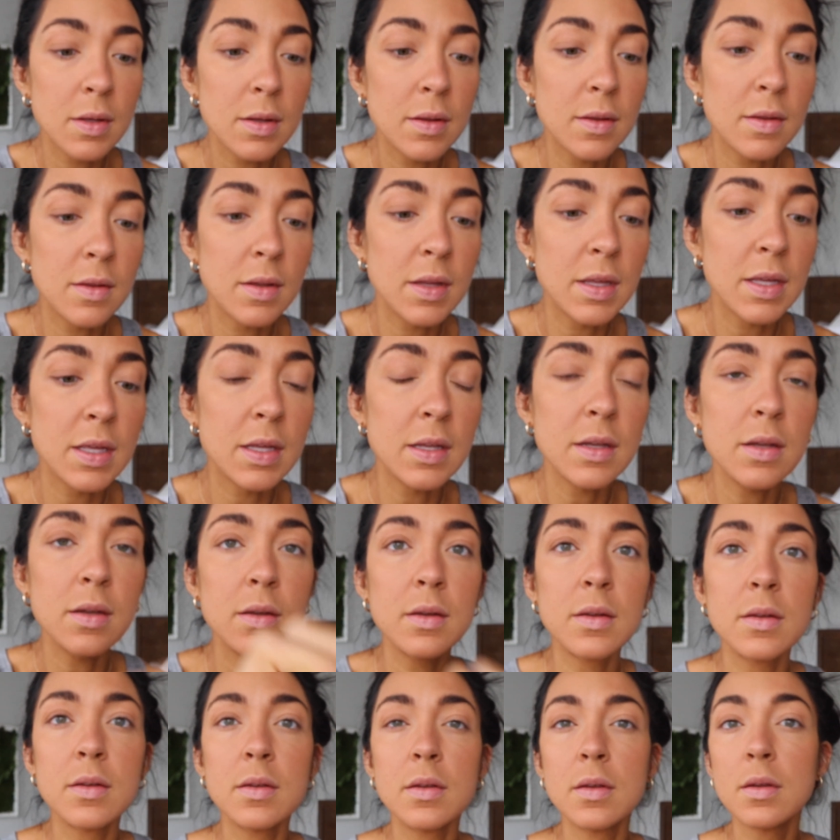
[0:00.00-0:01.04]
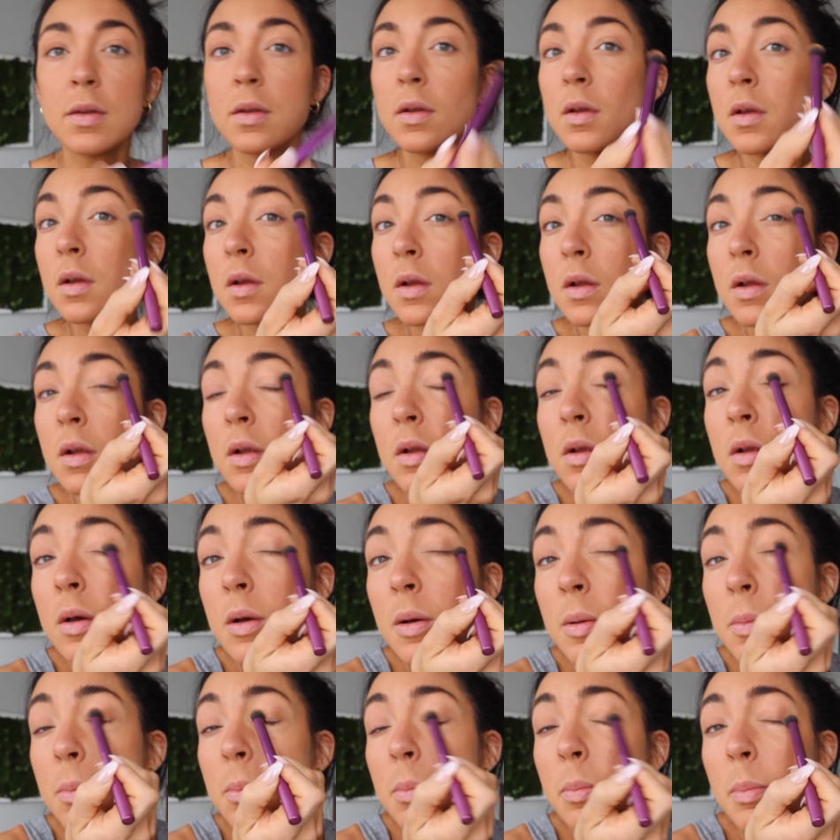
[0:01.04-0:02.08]
And then
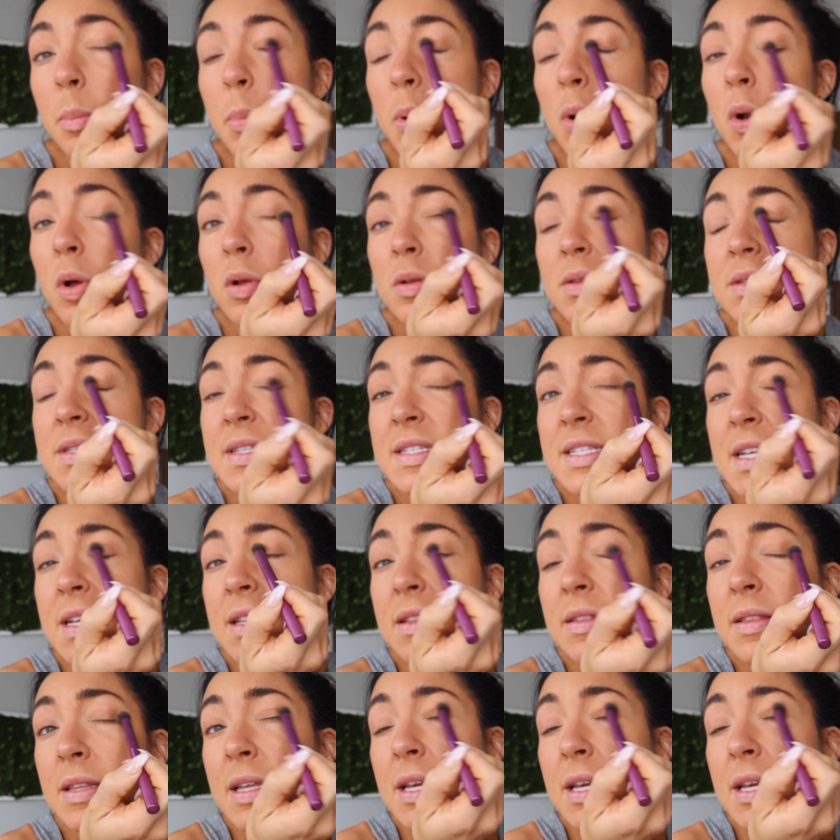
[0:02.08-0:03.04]
bronzing